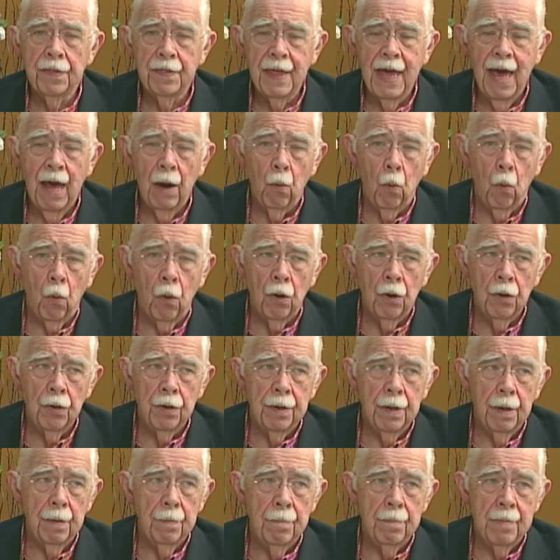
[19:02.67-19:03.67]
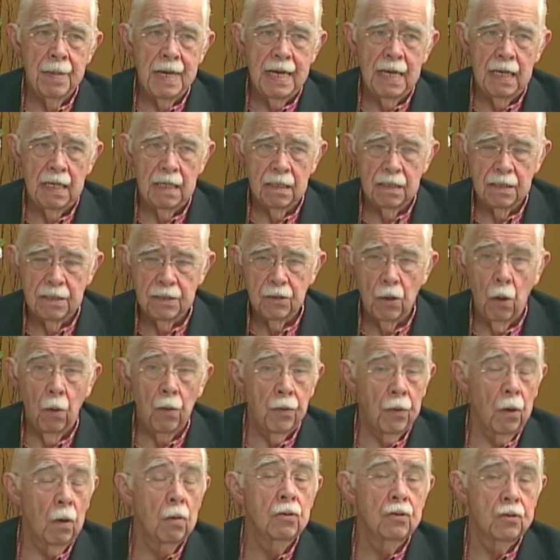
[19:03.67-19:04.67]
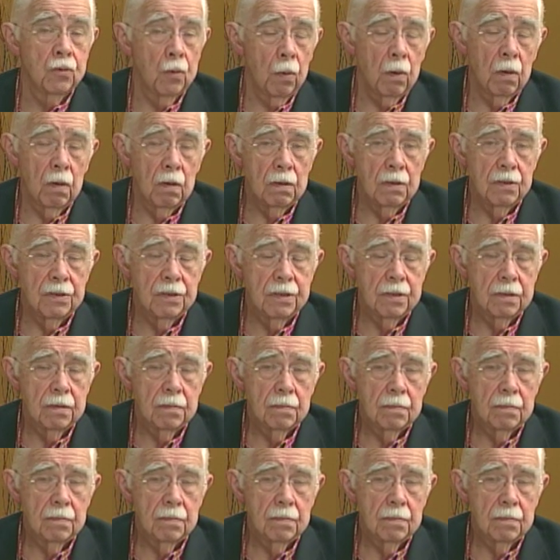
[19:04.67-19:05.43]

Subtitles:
that word means, or those words.